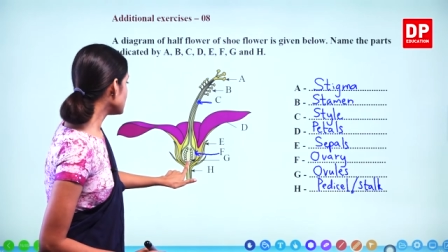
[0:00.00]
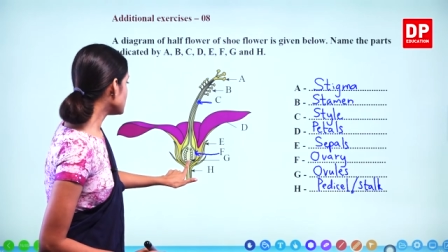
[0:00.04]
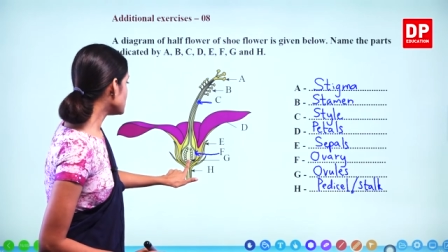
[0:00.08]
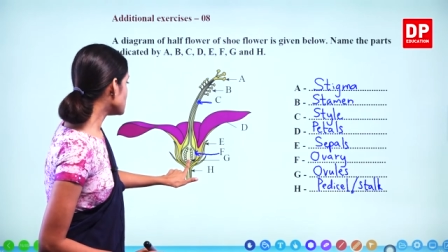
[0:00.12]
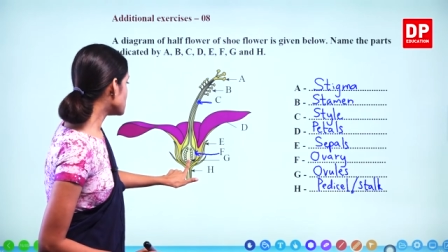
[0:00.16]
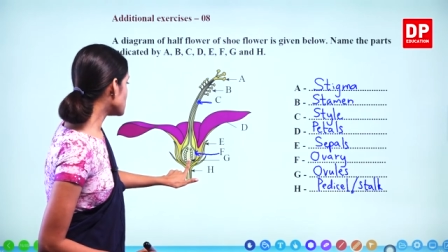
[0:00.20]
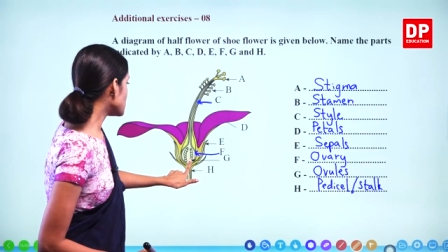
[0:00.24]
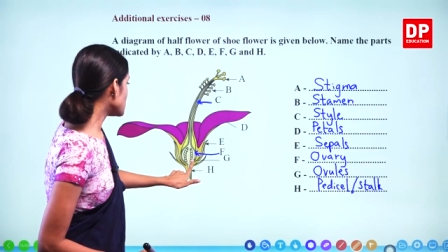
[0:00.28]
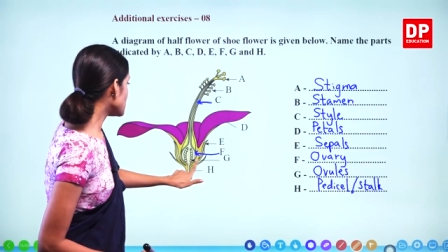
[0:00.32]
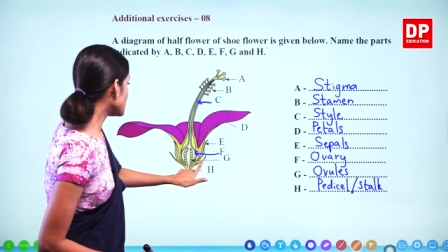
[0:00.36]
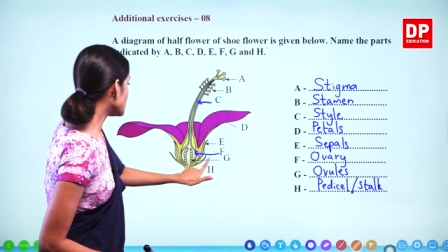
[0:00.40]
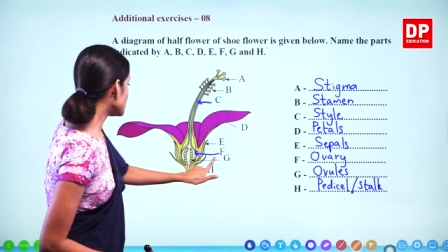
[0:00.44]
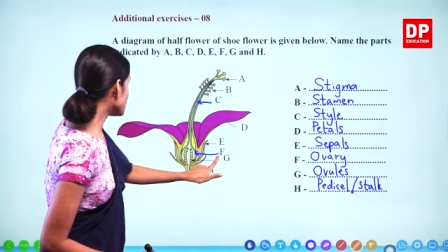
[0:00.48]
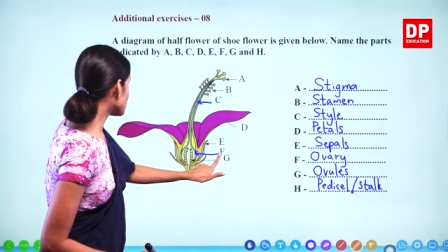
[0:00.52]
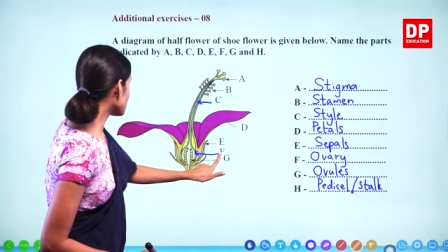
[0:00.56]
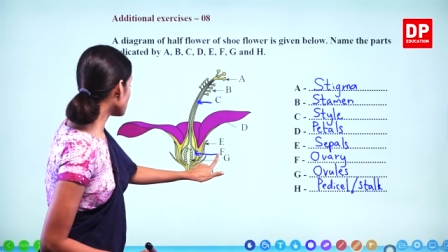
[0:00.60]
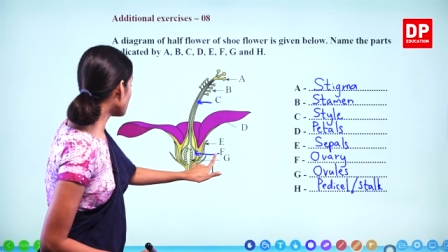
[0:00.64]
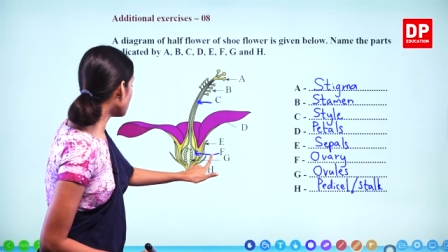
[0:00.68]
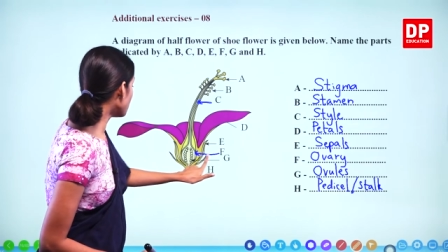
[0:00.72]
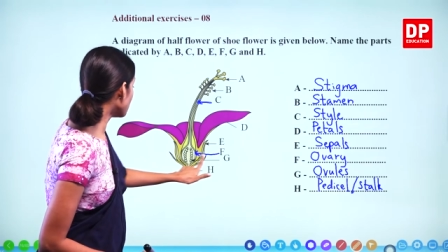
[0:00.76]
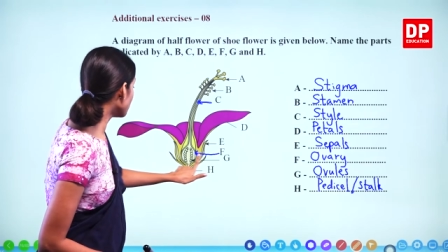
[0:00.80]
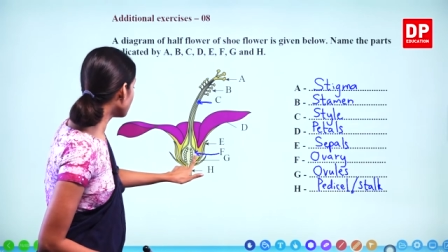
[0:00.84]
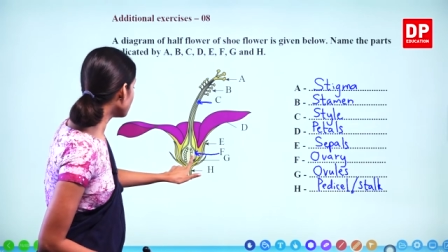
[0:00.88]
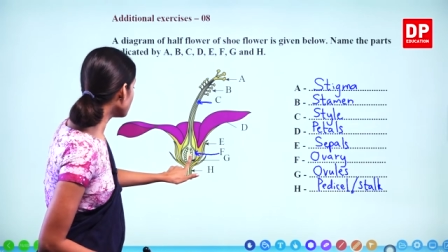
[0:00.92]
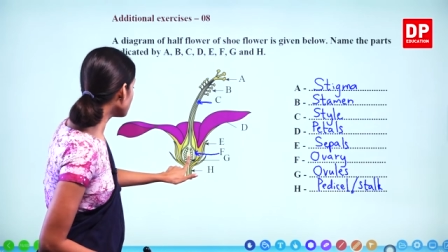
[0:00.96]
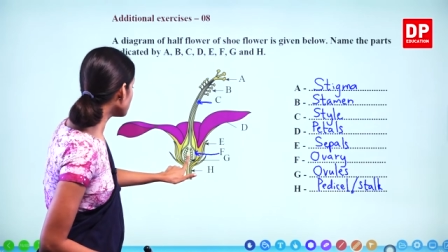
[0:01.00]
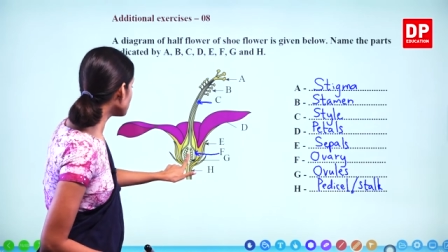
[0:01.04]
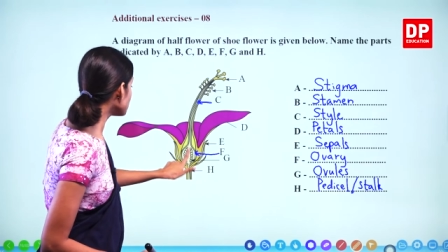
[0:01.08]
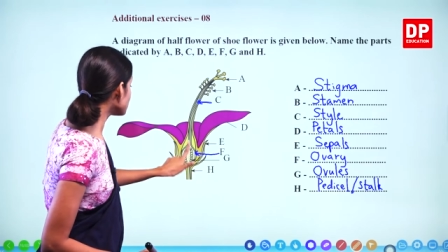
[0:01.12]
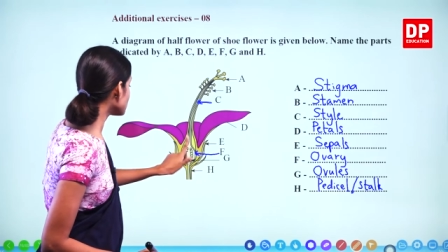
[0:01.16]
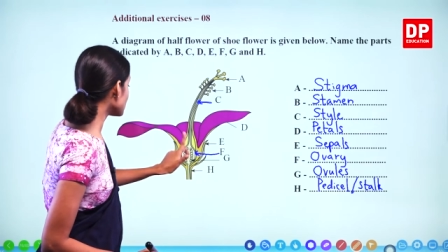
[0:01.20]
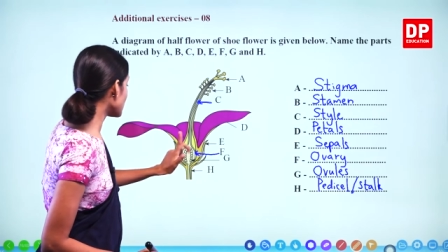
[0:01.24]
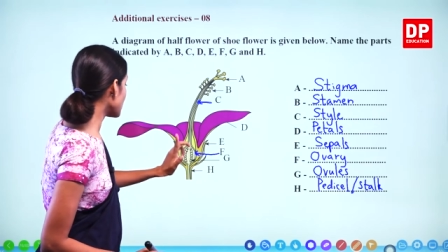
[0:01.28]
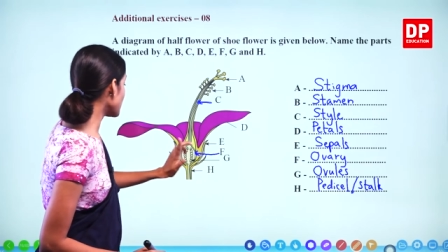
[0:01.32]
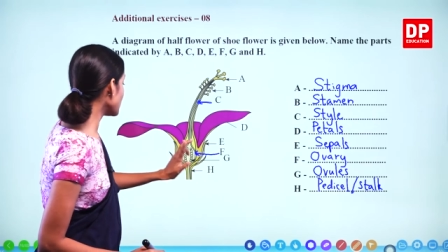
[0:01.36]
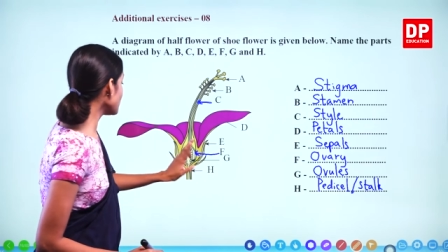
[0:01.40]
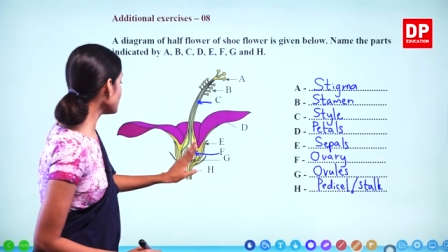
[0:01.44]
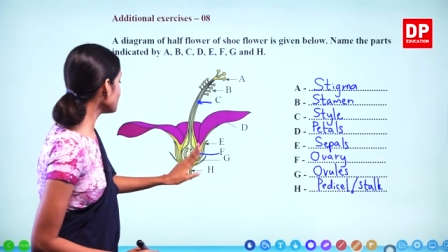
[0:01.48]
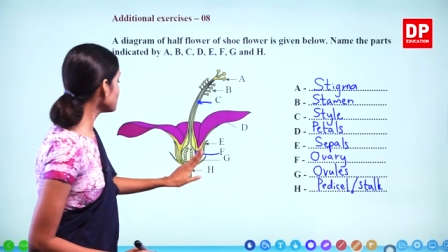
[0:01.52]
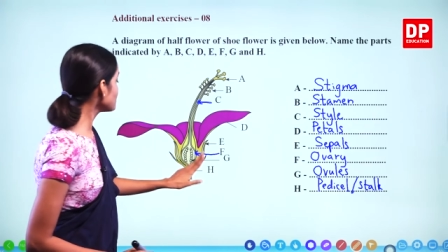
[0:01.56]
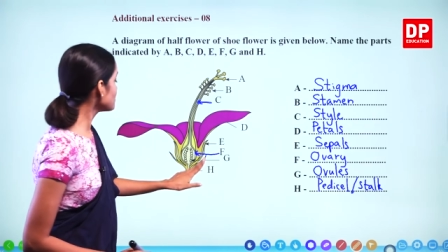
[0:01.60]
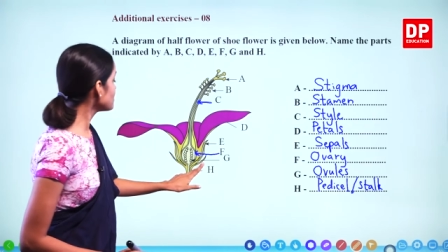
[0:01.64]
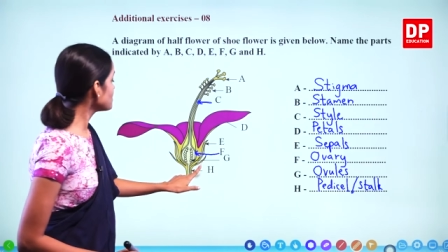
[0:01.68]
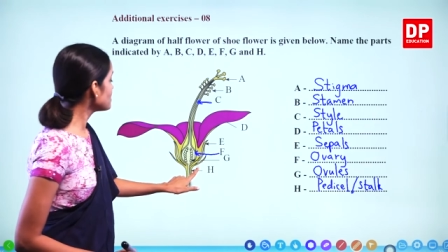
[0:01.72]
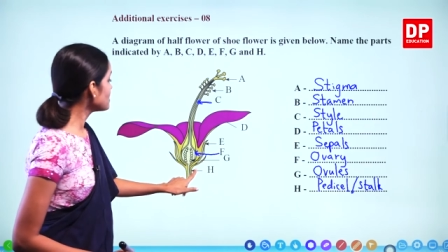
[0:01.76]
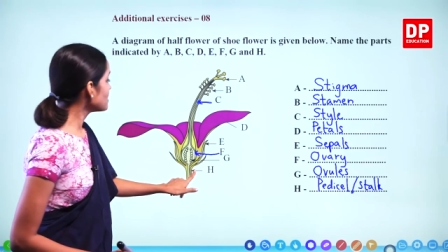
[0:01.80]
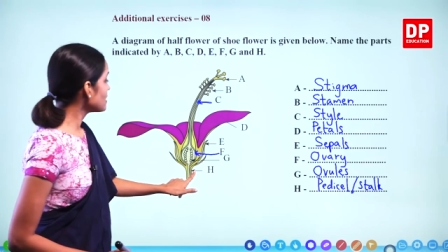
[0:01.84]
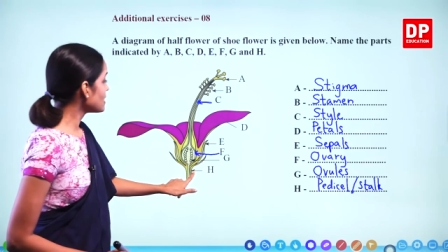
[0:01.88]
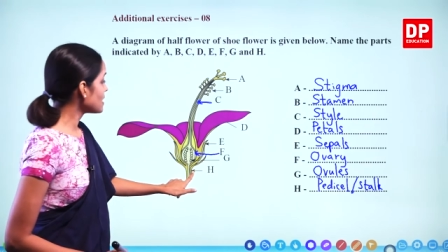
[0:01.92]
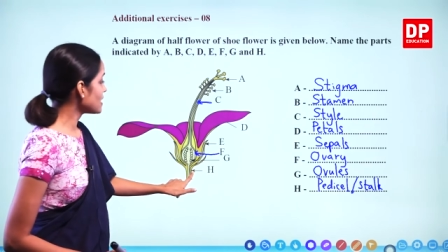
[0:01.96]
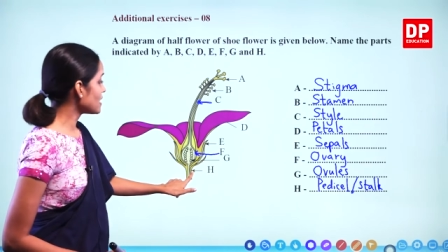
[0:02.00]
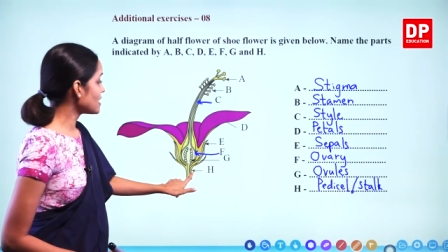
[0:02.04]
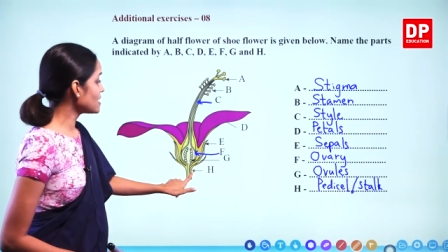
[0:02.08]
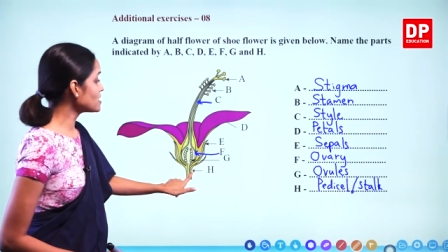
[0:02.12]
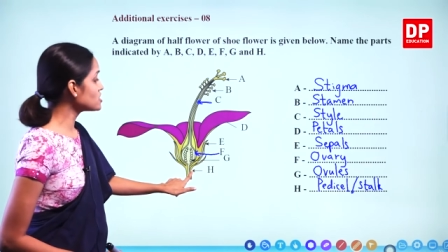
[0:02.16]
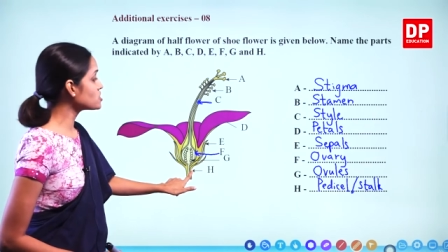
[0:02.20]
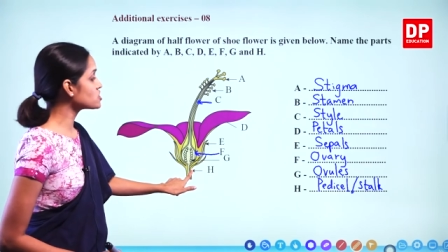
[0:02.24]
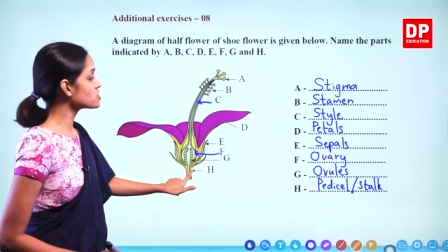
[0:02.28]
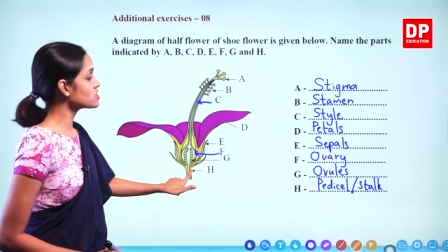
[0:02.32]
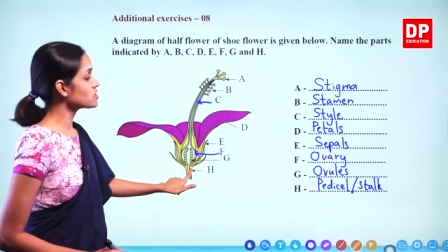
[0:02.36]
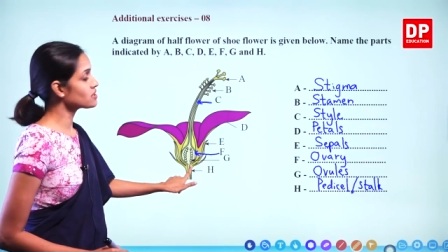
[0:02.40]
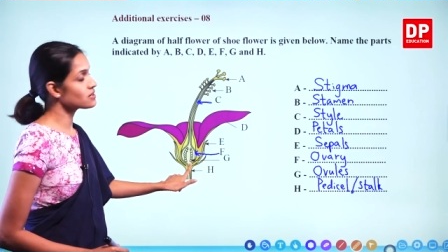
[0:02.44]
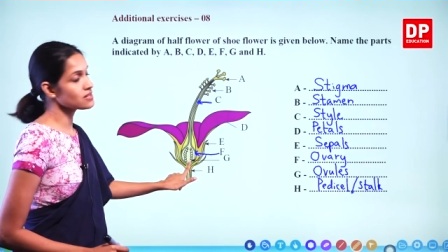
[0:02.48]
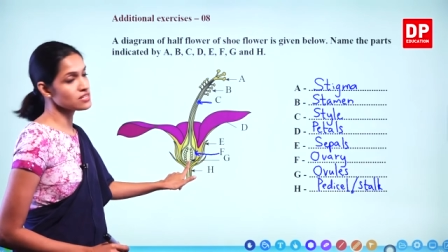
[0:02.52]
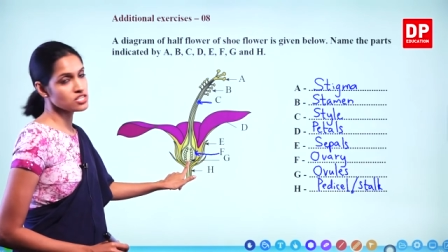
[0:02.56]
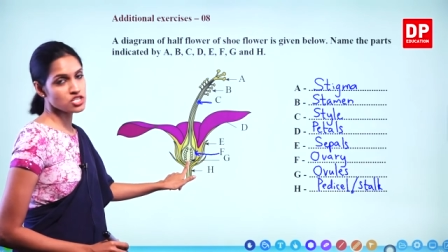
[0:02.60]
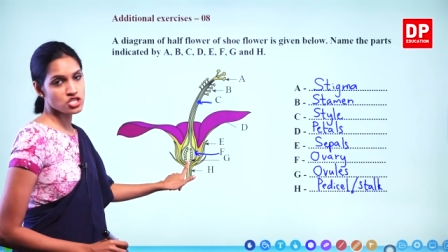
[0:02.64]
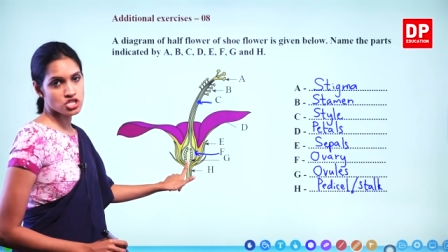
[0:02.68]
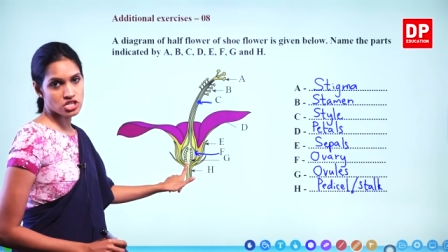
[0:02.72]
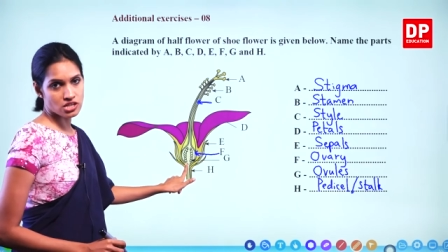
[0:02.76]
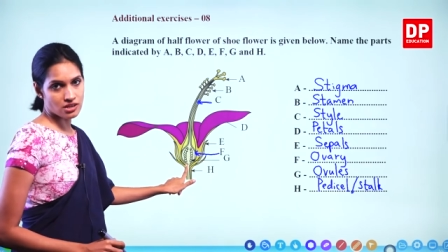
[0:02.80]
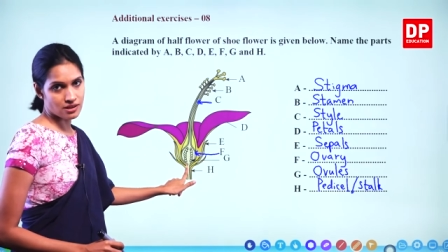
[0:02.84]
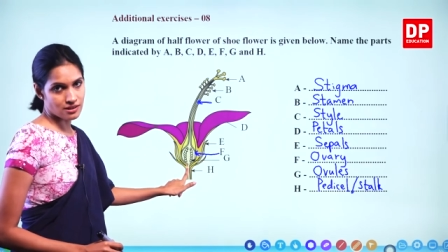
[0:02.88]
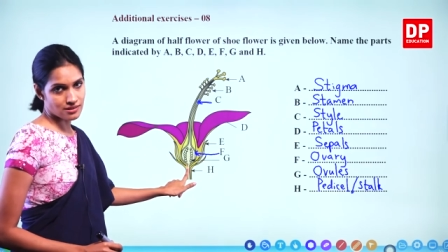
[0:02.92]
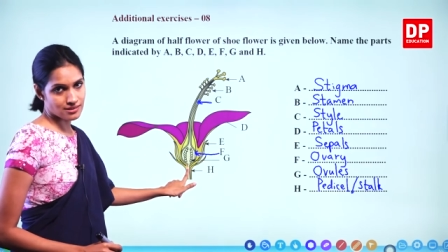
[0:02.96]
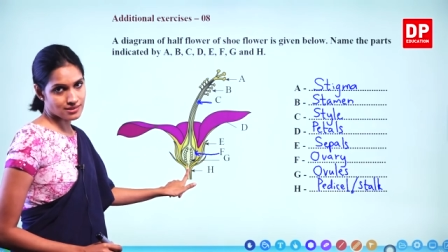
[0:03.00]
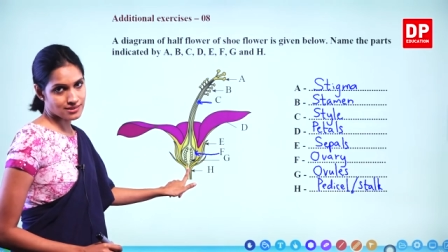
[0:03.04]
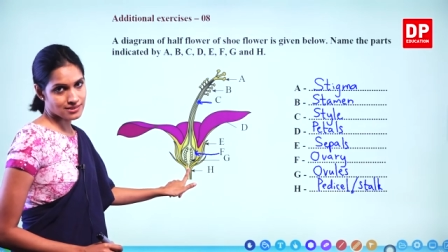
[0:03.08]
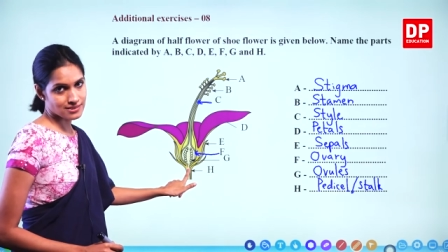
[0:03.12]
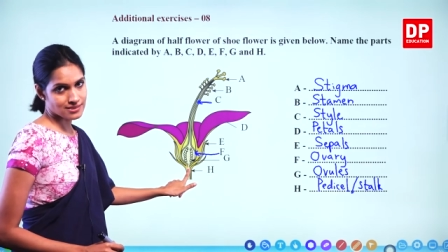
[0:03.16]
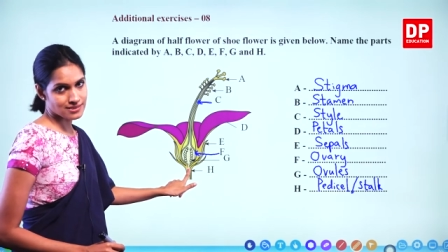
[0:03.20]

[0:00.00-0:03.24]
G is ovules and H stalk.